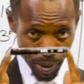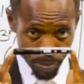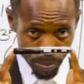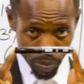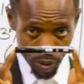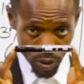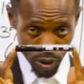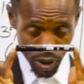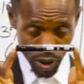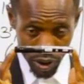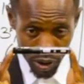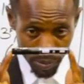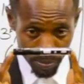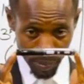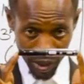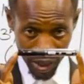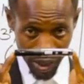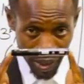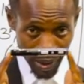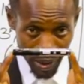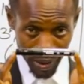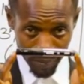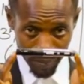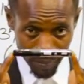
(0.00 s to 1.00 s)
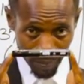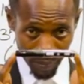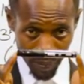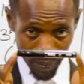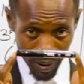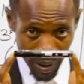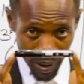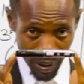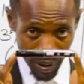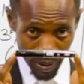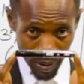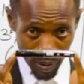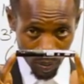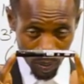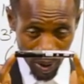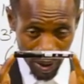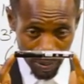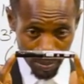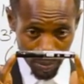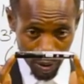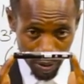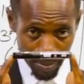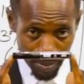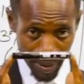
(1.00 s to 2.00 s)
board, this marker, the
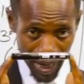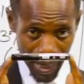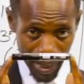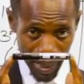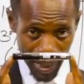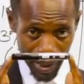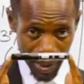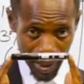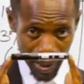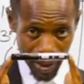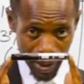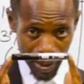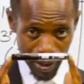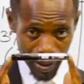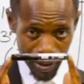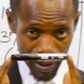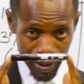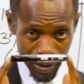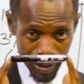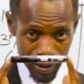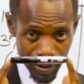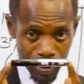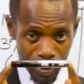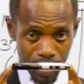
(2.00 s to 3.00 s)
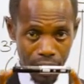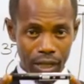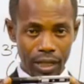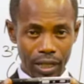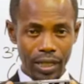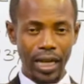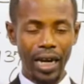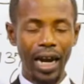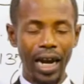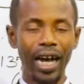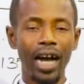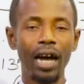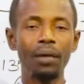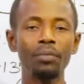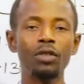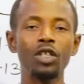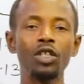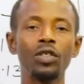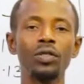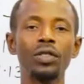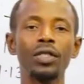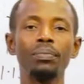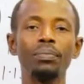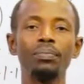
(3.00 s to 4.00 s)
whiteboard marker here? Then I can't be
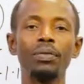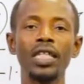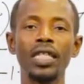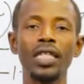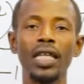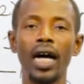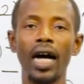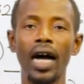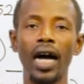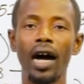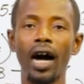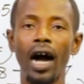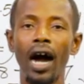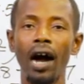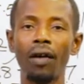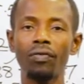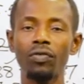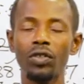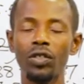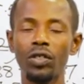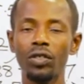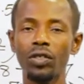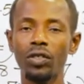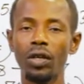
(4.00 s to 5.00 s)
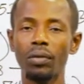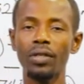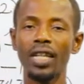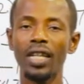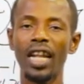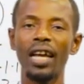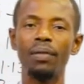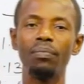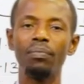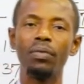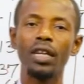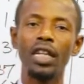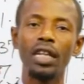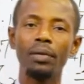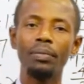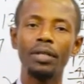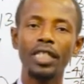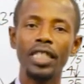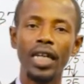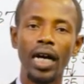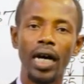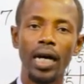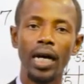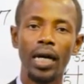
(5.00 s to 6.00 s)
using meter. I'll have to use something like
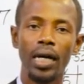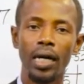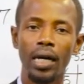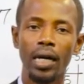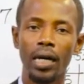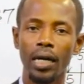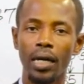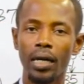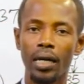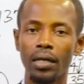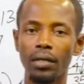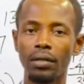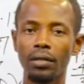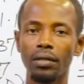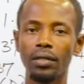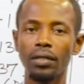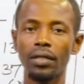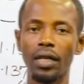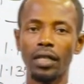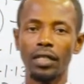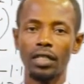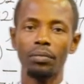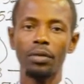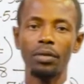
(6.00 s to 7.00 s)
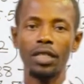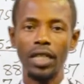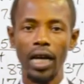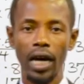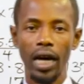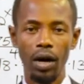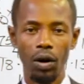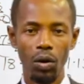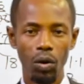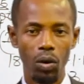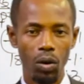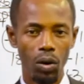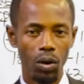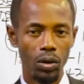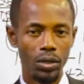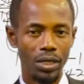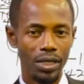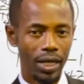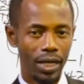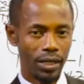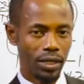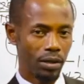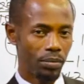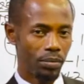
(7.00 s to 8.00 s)
millimeter, centimeter, or
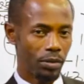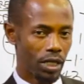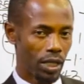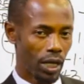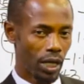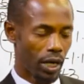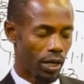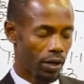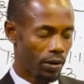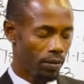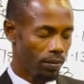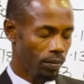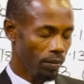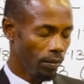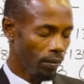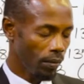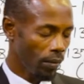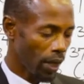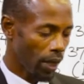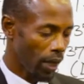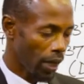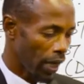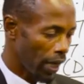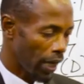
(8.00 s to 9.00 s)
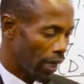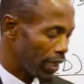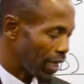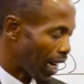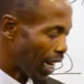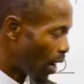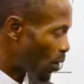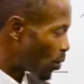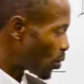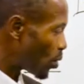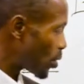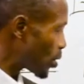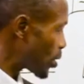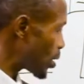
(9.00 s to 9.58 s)
decimeter. Now,